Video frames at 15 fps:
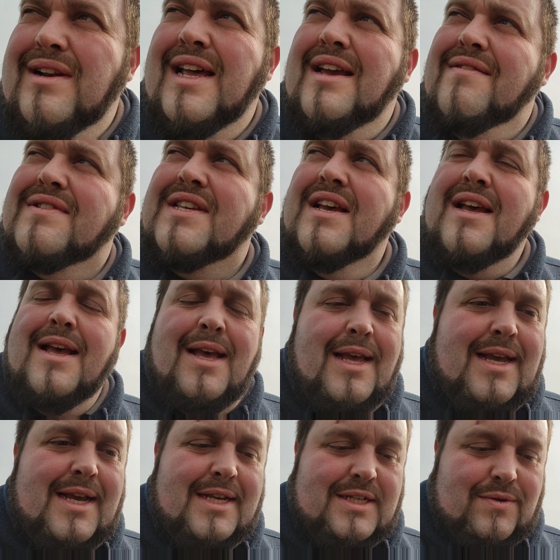leaves,
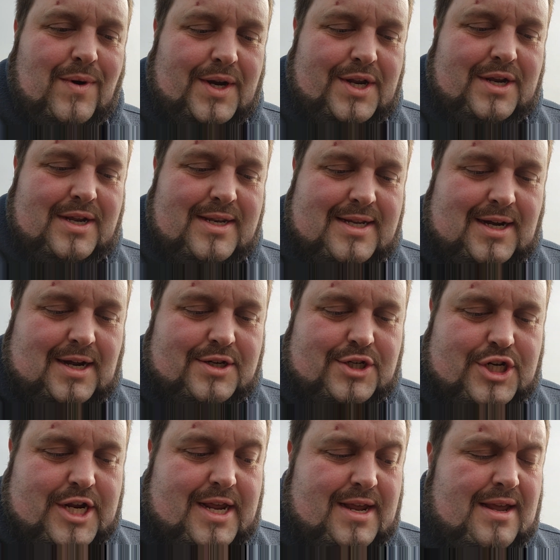it's the one you can
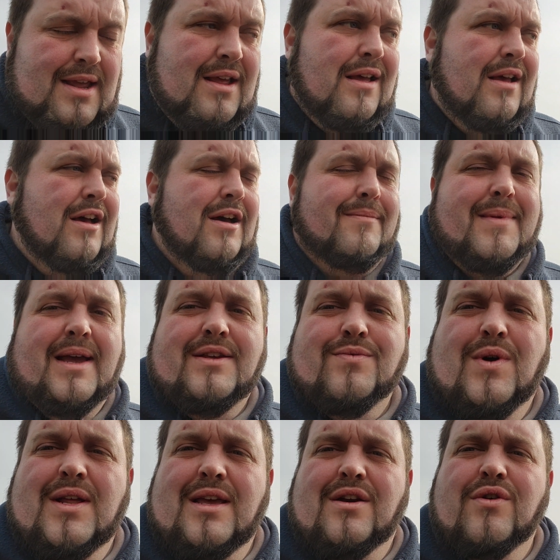touch it. That is
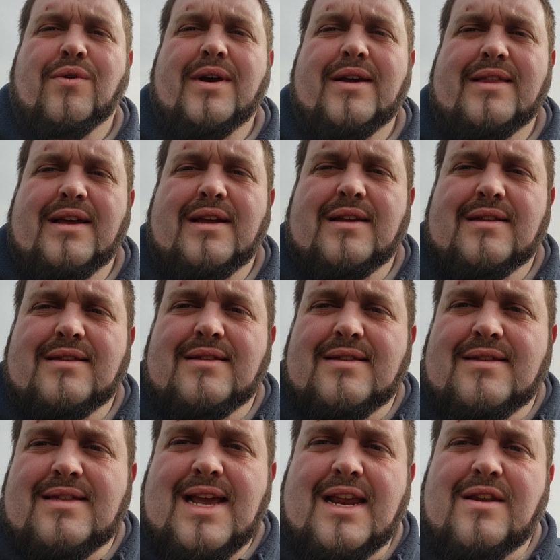why they call it the
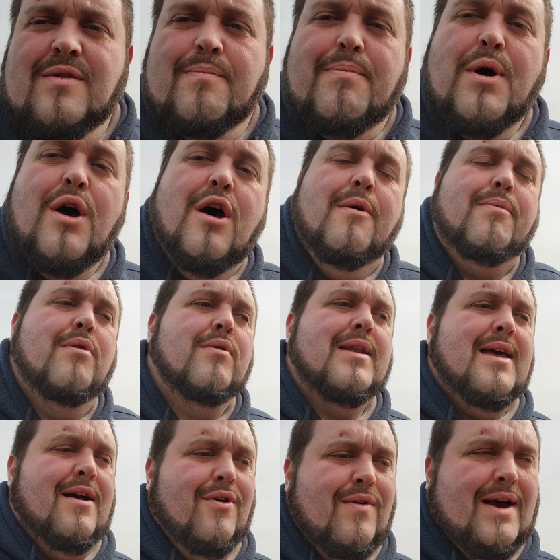dead purple
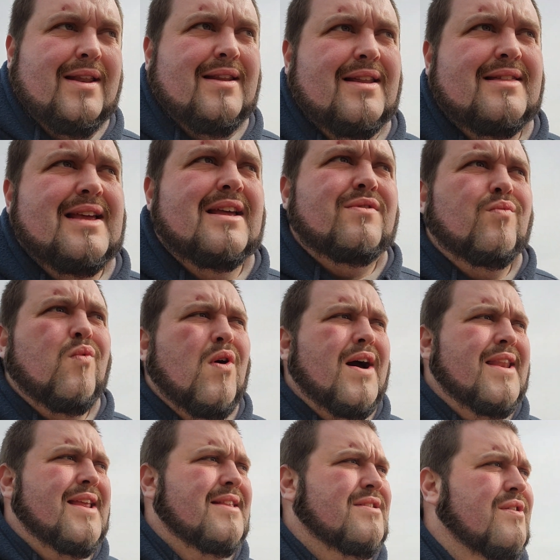nettle and the dead
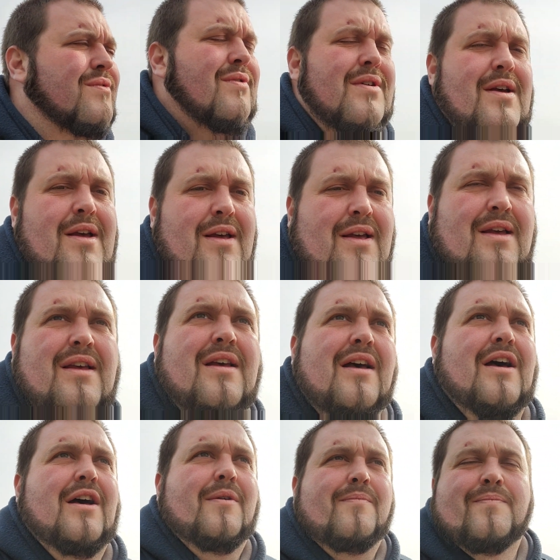white nettle.
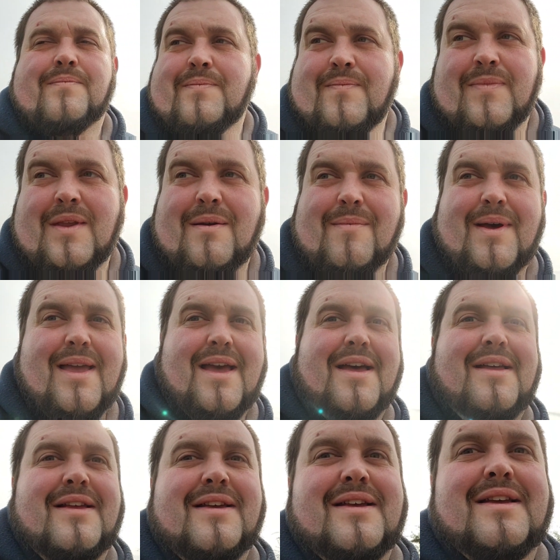But
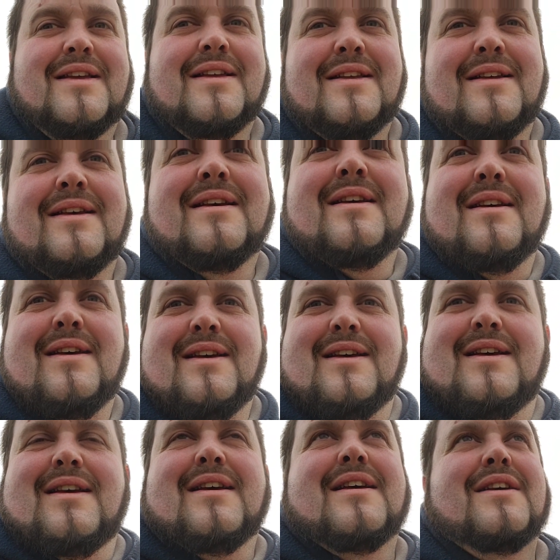yeah,
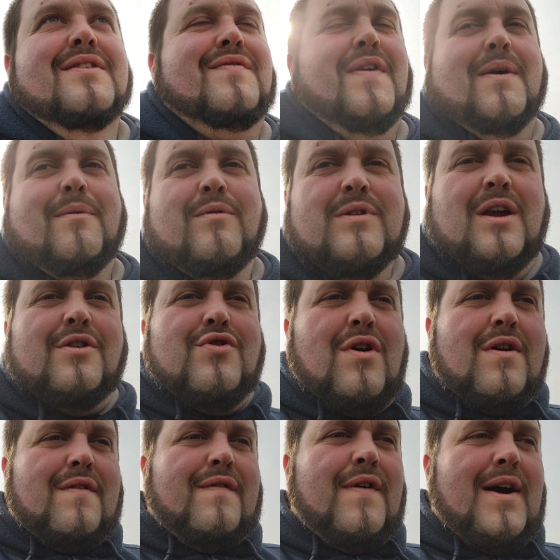it's fun. I'm also
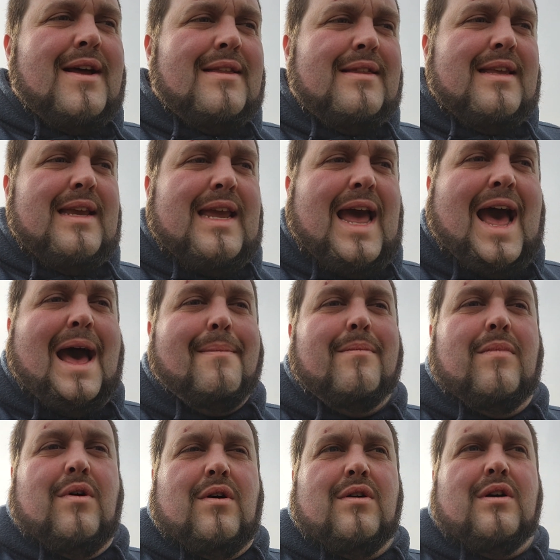trying to find the
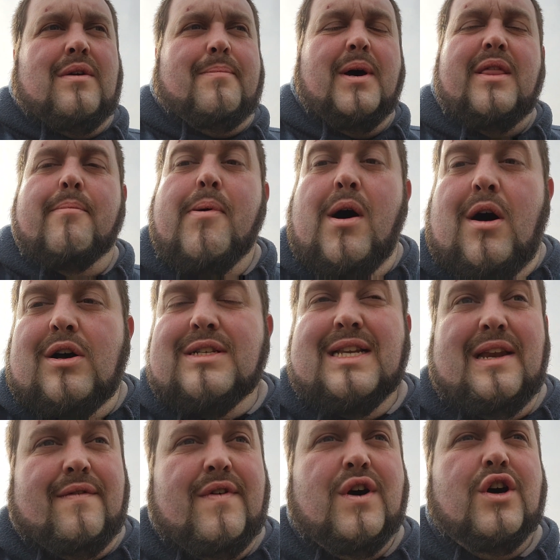hamlock, but the
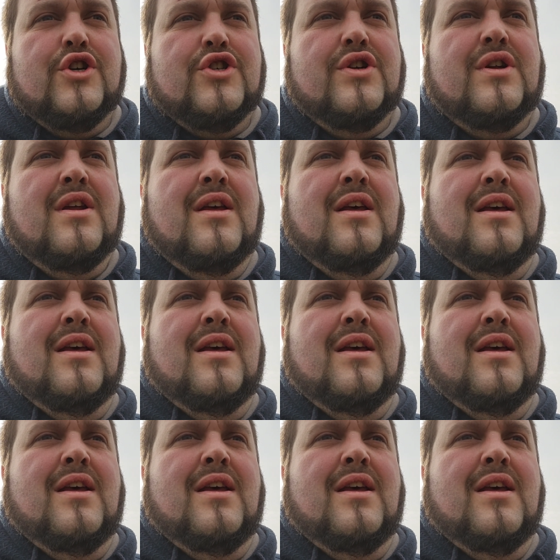parsley version,